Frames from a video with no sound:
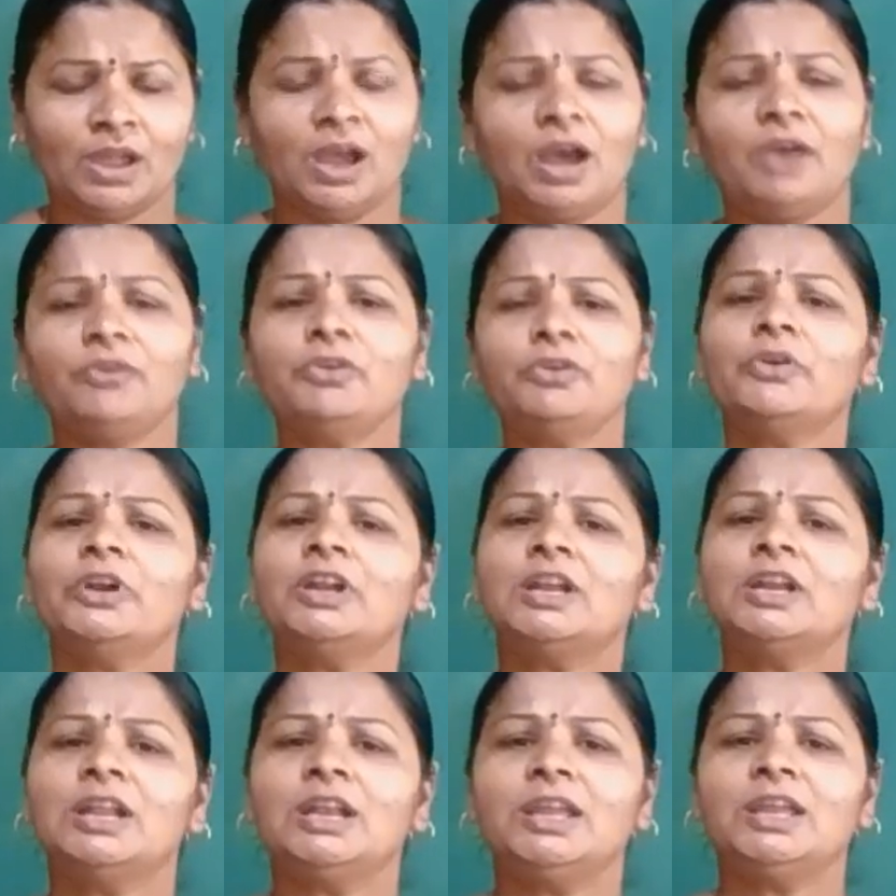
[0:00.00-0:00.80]
How you
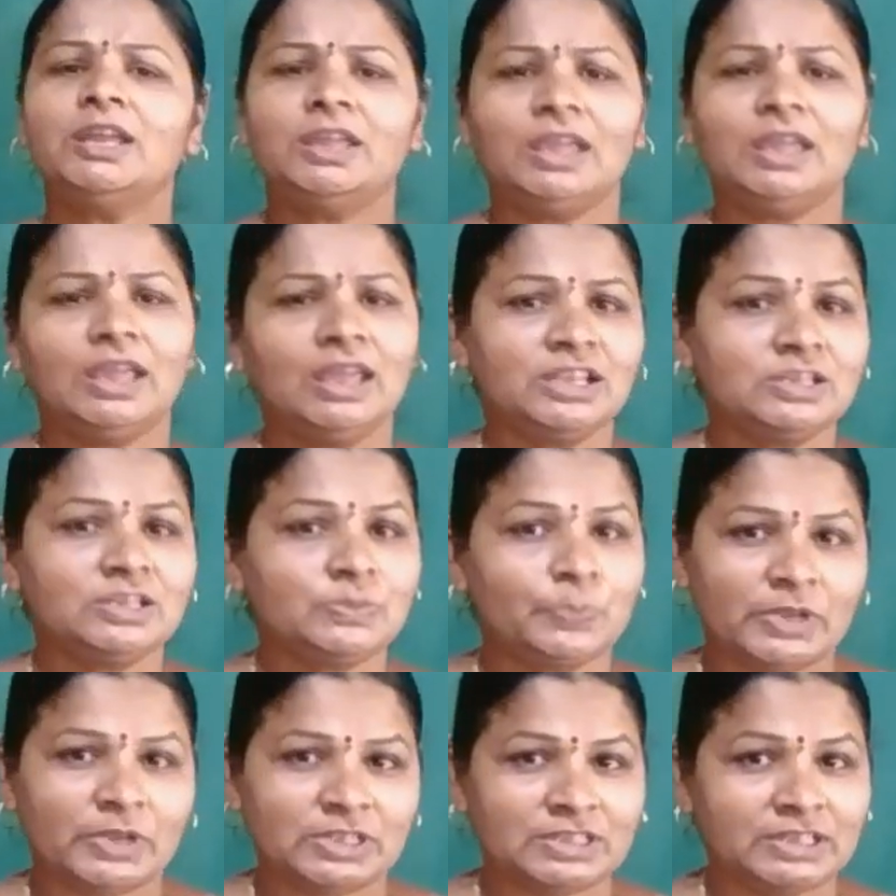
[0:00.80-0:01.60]
are telling air
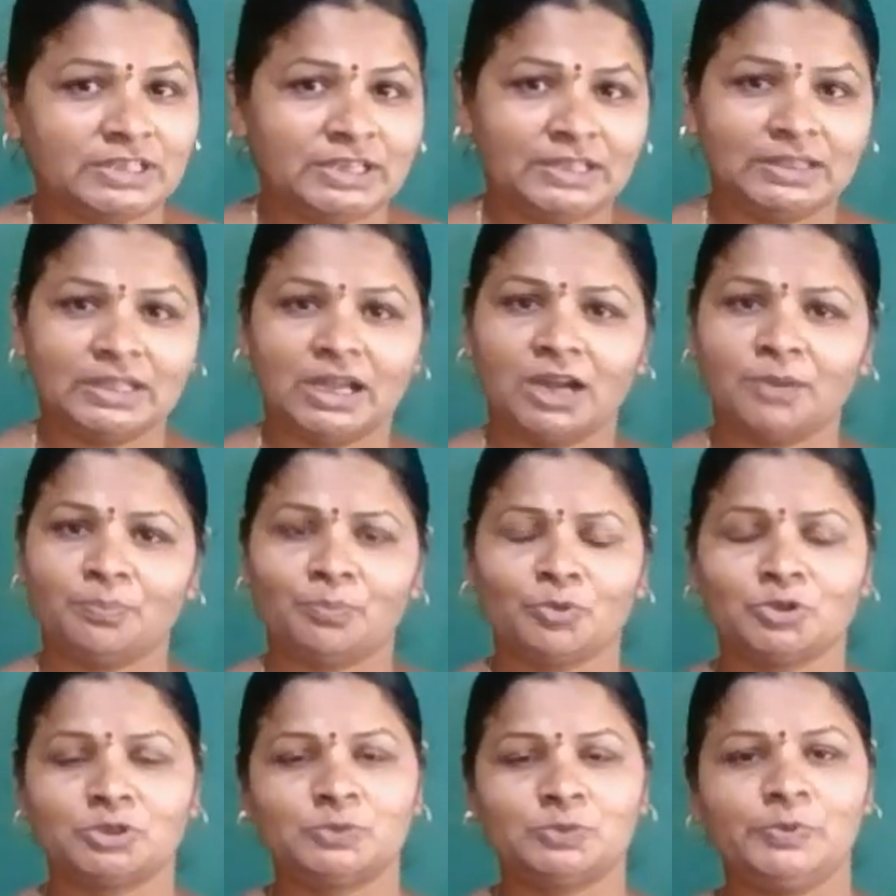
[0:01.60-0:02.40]
is present in the
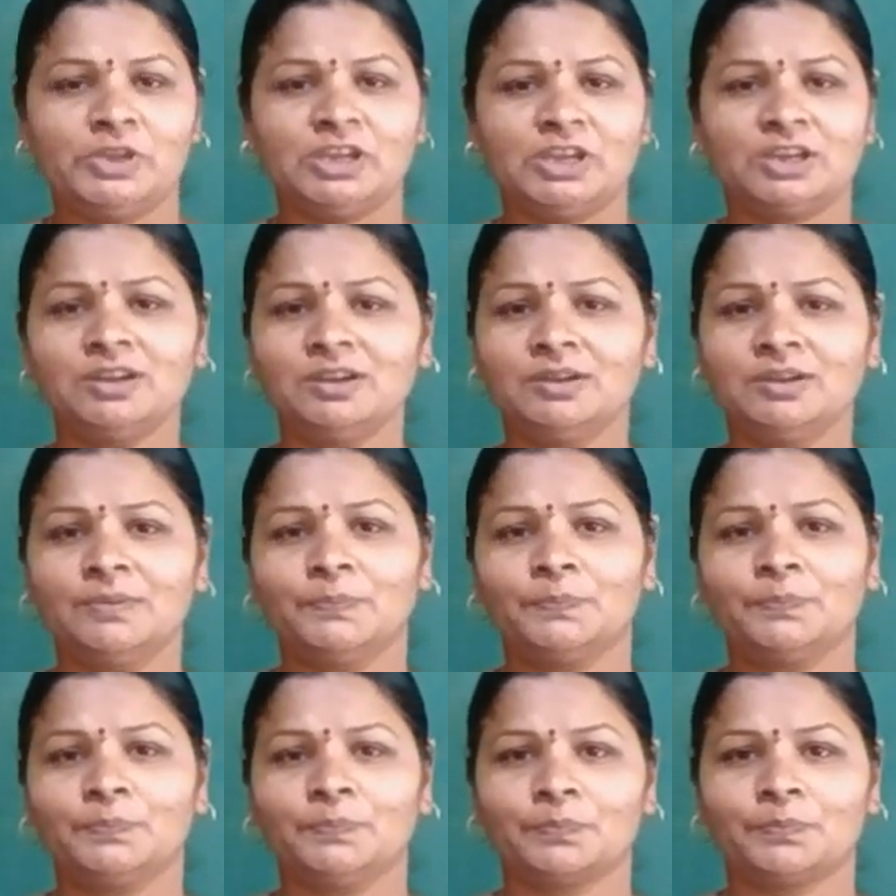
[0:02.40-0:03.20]
atmosphere?
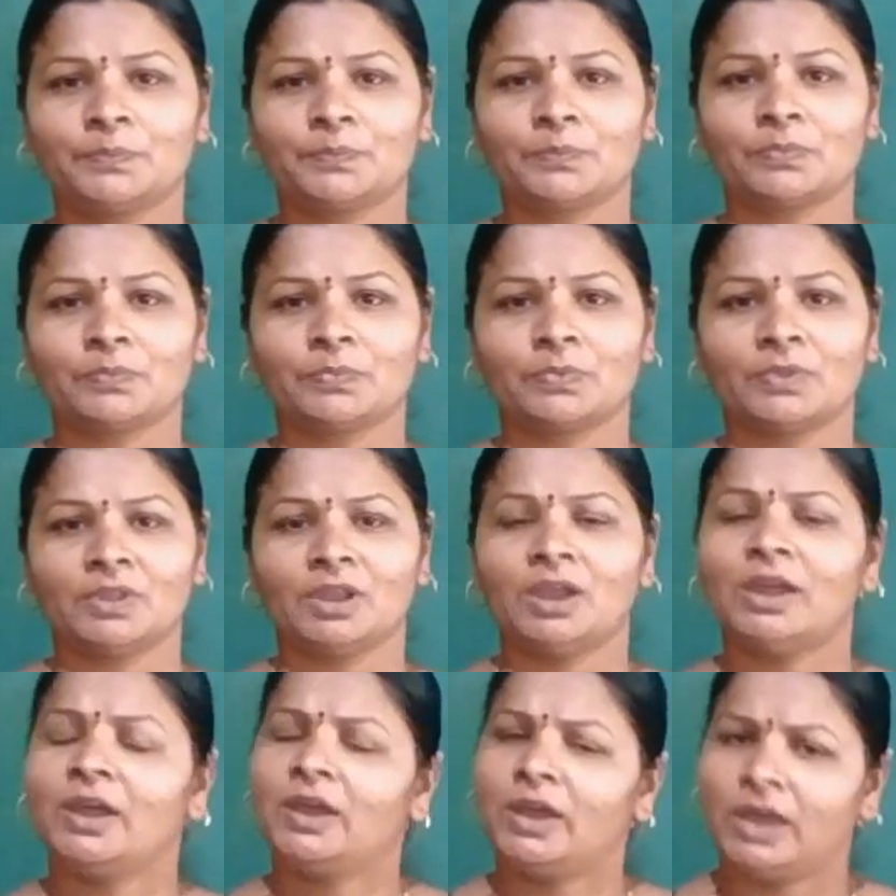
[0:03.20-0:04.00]

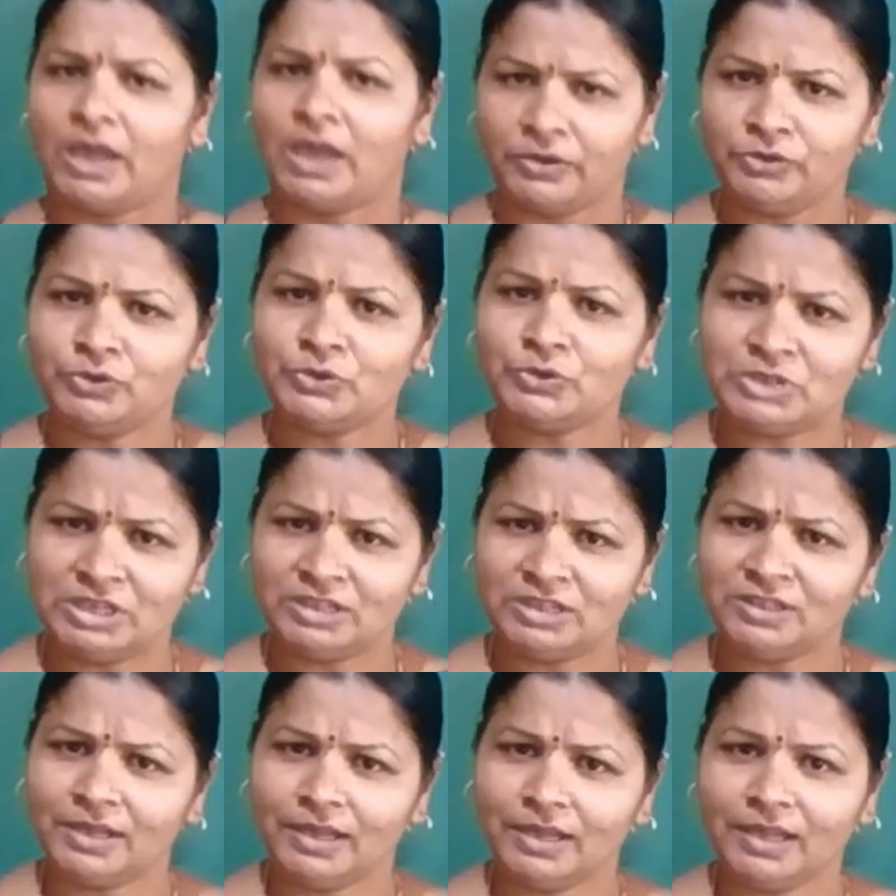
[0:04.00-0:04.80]
Have you
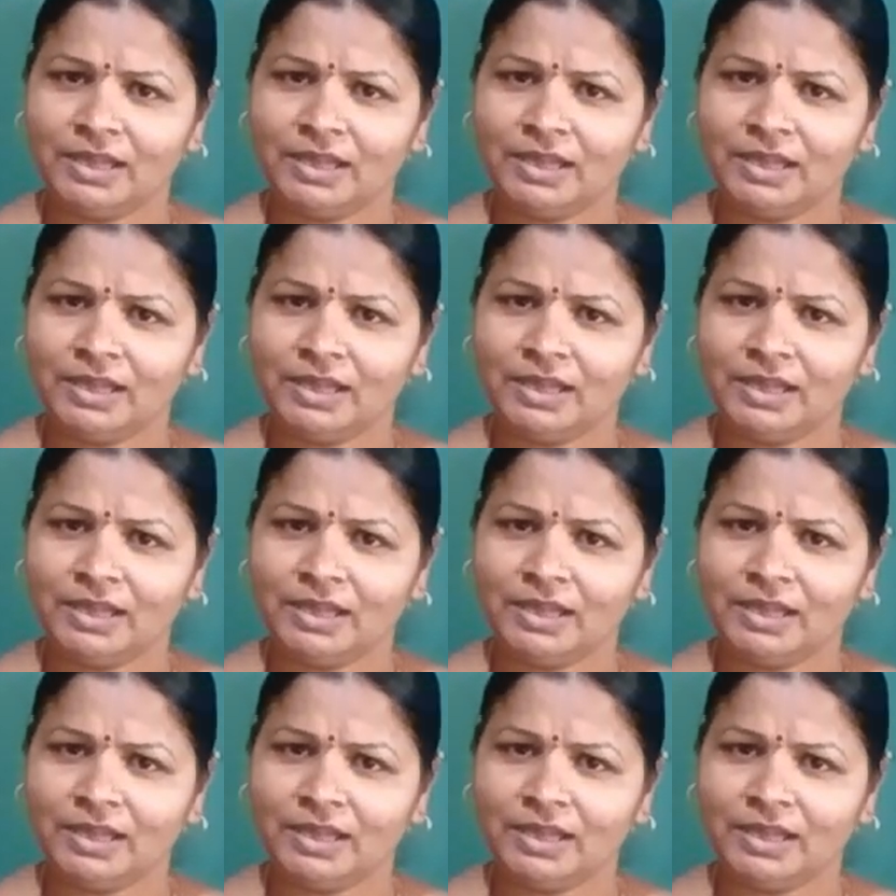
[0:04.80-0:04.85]
seen the